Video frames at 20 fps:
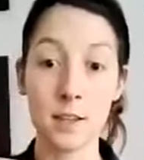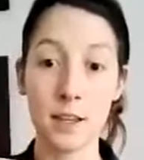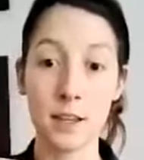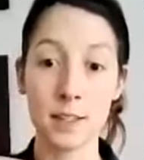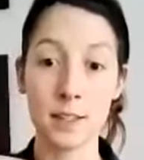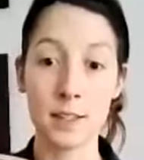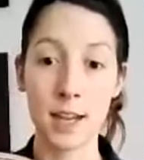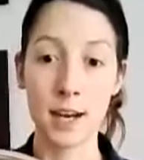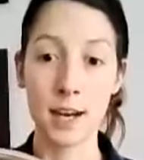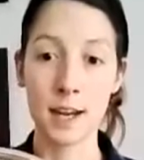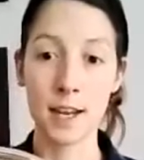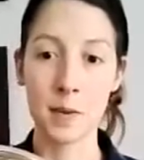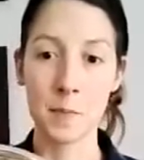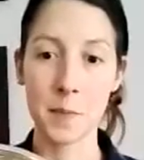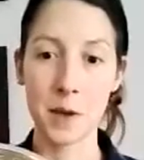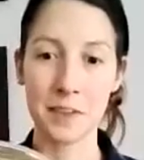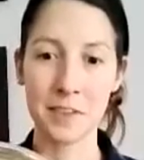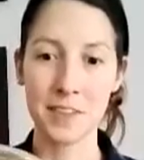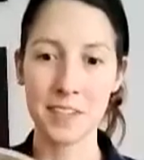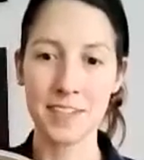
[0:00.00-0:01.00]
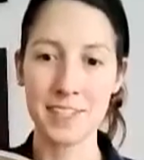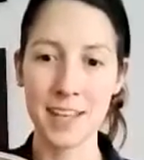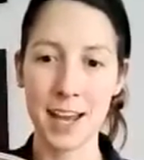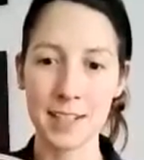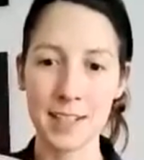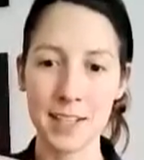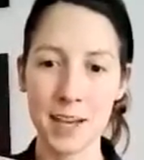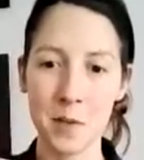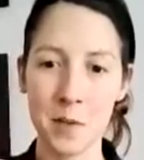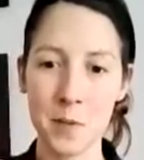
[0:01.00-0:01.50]
exciting about this
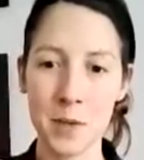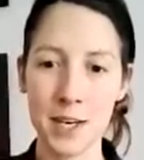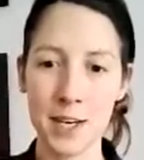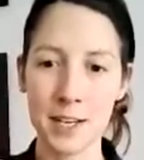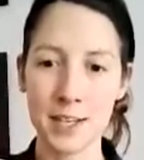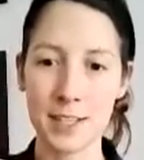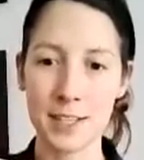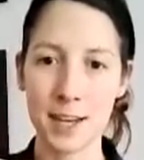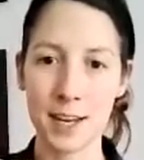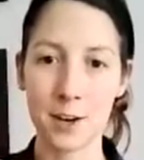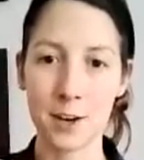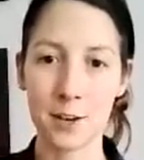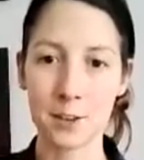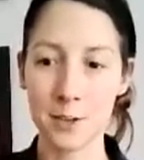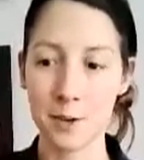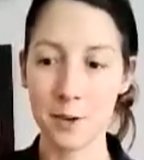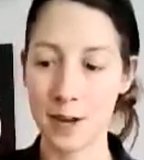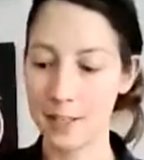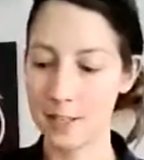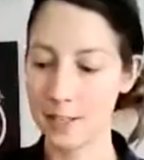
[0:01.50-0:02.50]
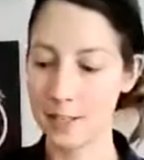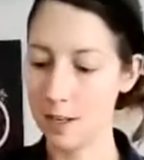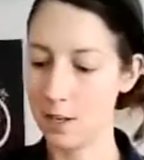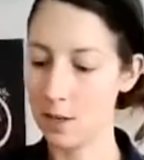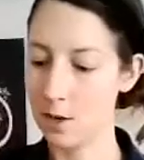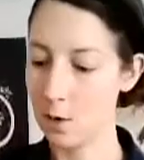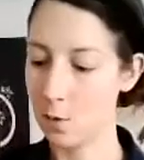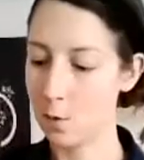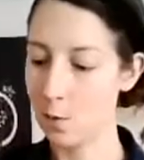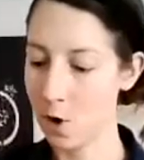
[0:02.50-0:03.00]
tactile bin is that it also has an
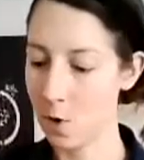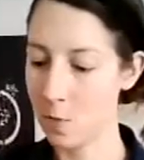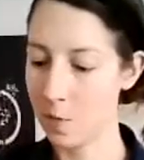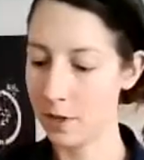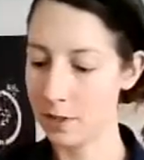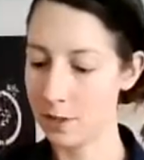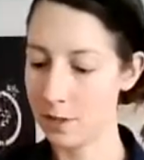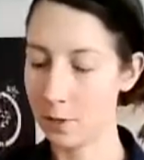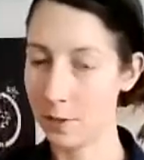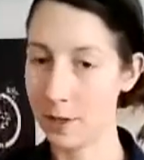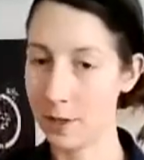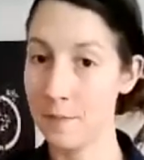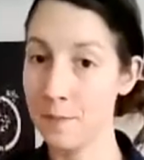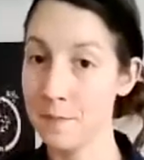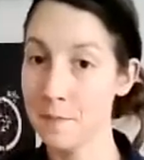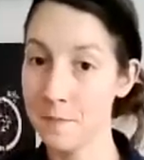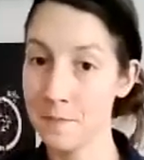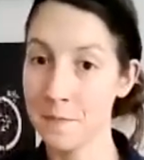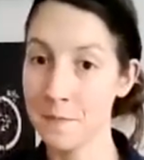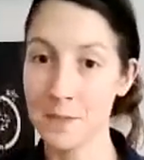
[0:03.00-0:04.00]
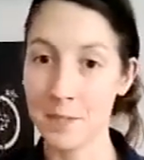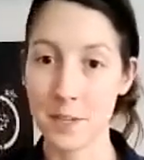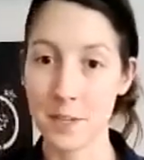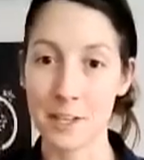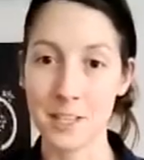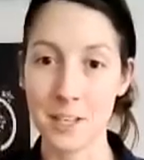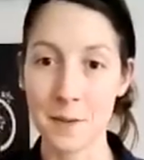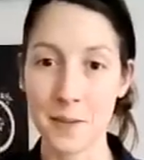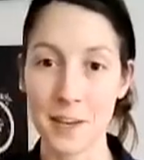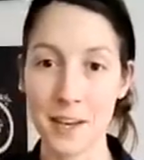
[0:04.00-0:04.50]
aroma to it. So that's
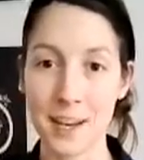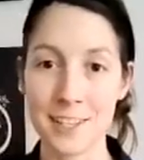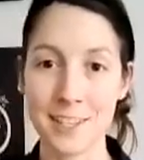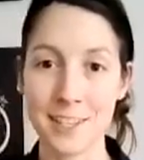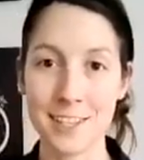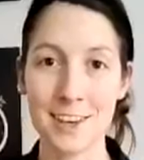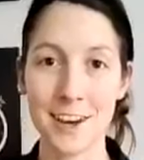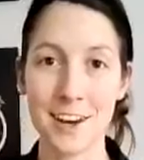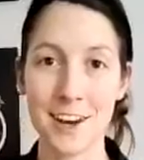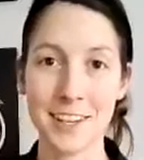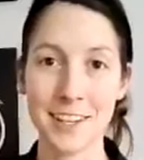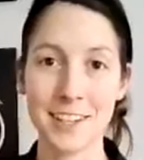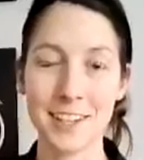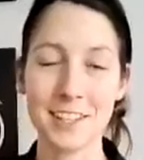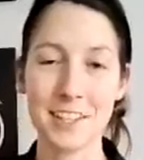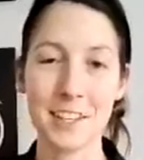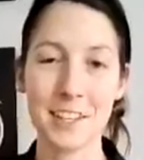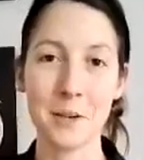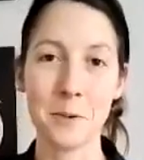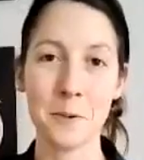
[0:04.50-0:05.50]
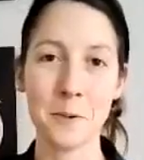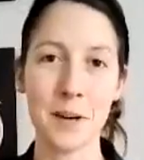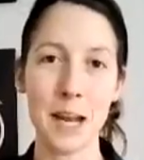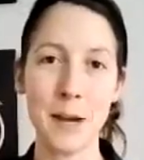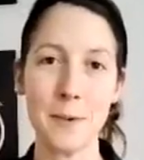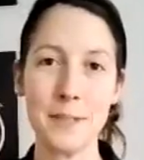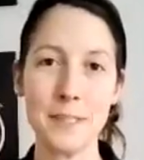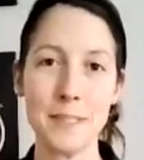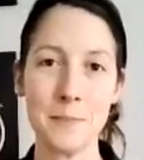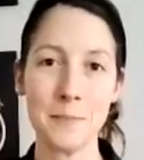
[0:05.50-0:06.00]
something I did not consider when I
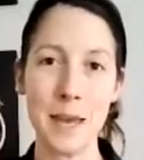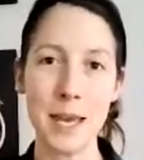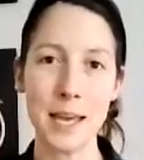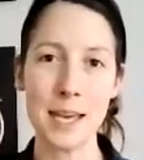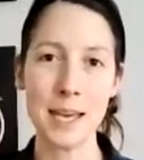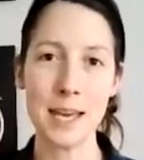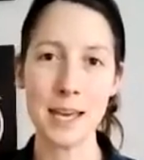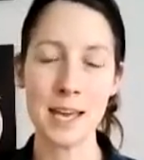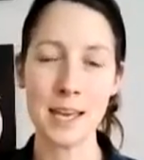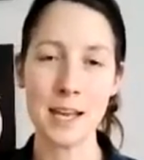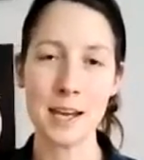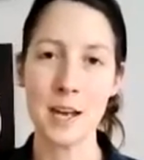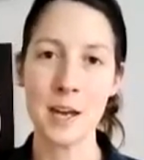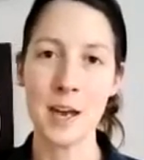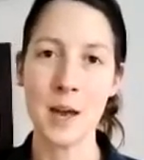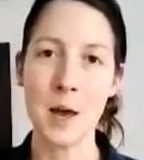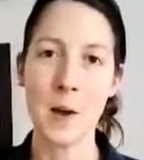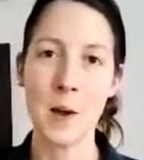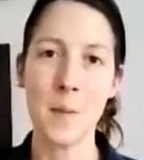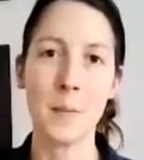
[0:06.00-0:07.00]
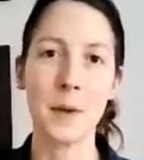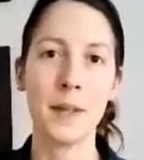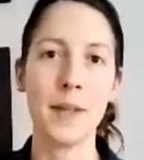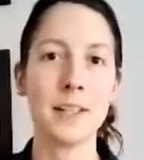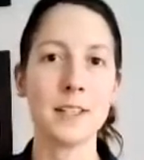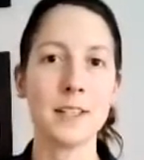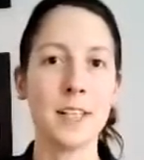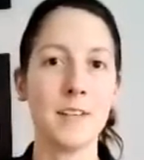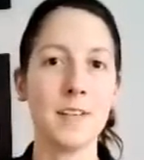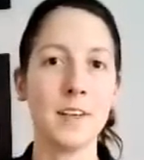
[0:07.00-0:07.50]
was making it, but
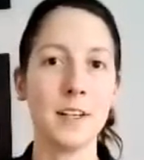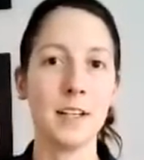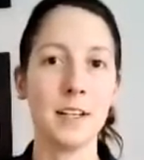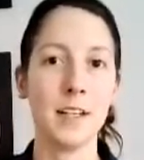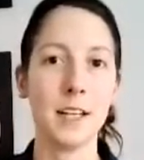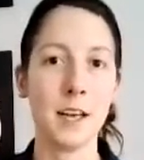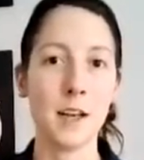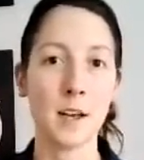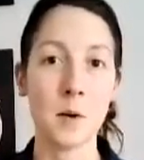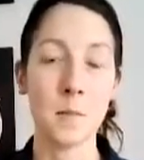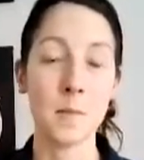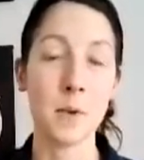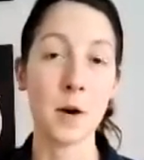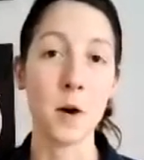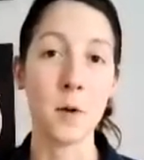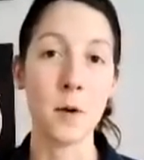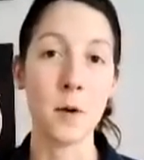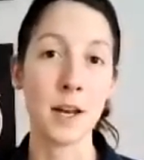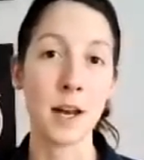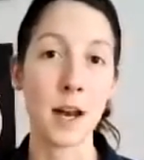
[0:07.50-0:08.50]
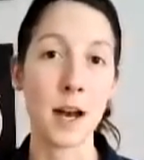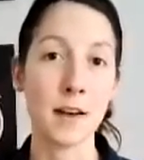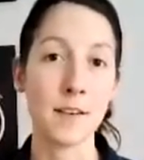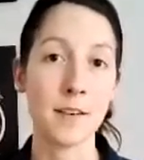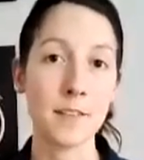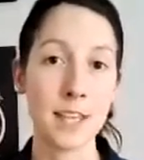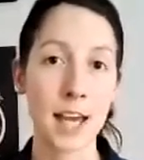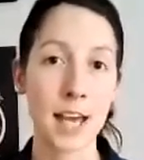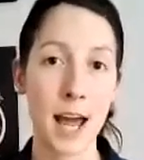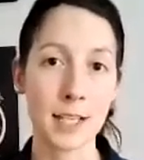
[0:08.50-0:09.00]
that's definitely a component of
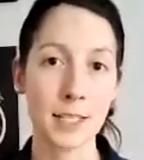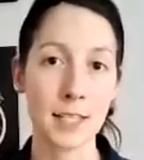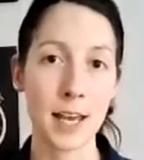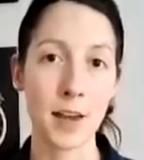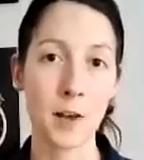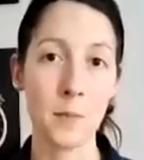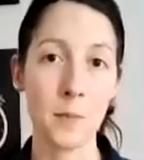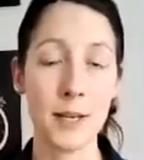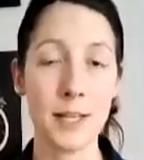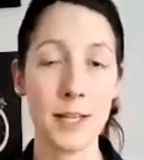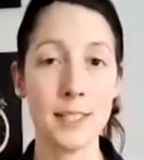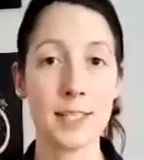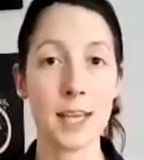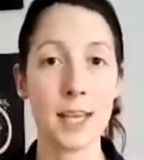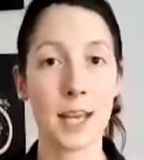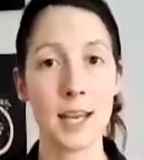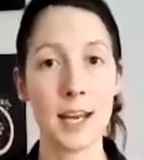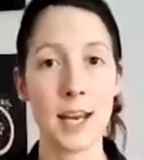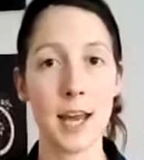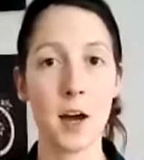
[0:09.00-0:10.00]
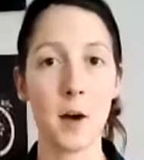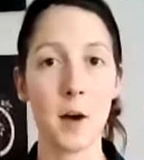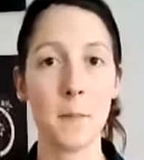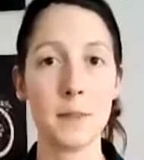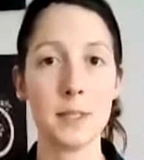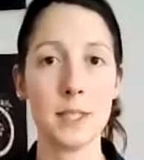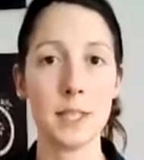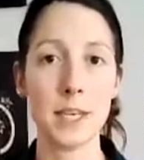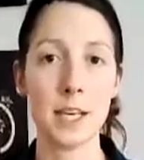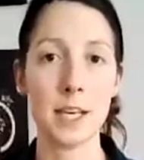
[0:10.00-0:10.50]
tactile bins that can help
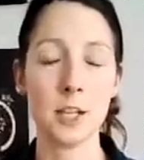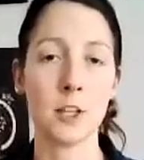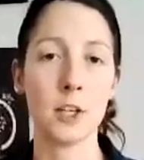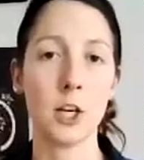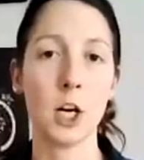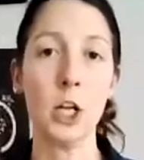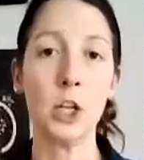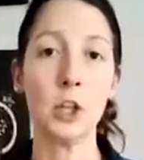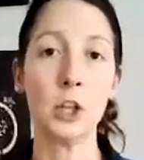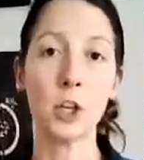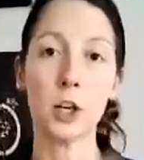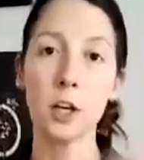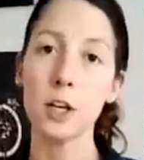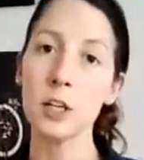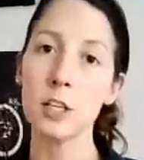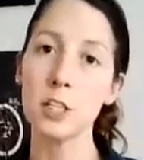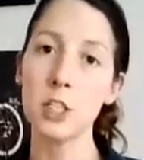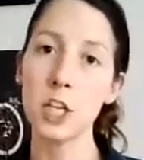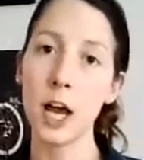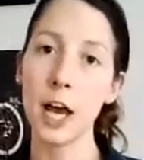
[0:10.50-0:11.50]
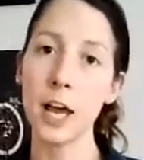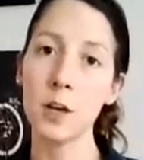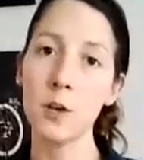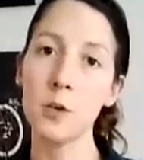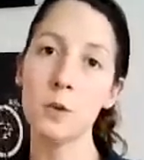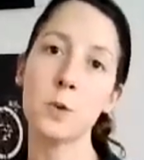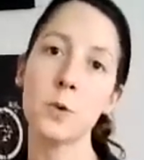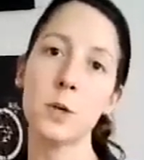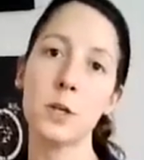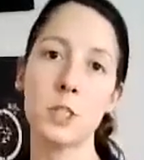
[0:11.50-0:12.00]
to either alert a child
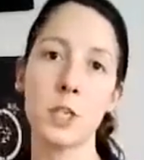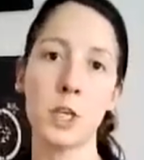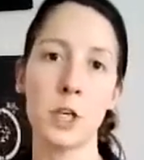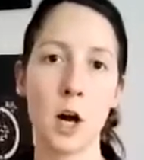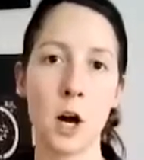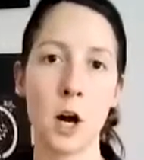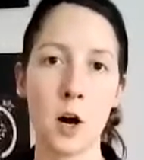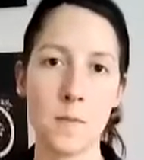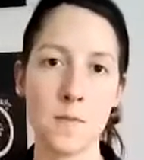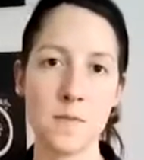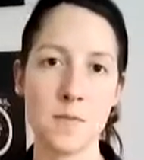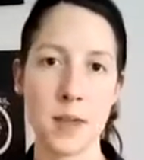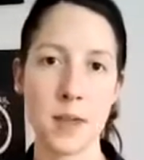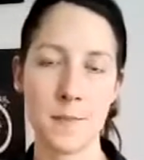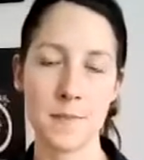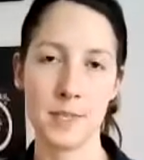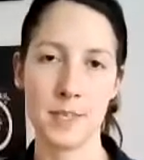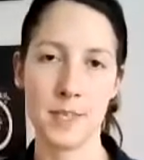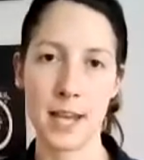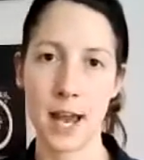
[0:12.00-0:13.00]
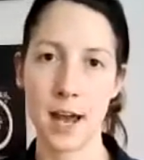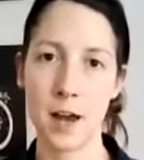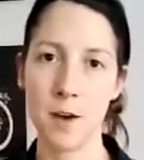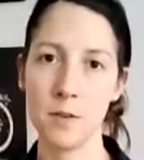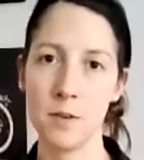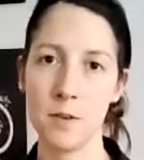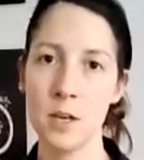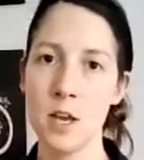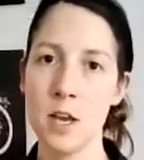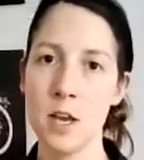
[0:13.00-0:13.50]
or to calm them down.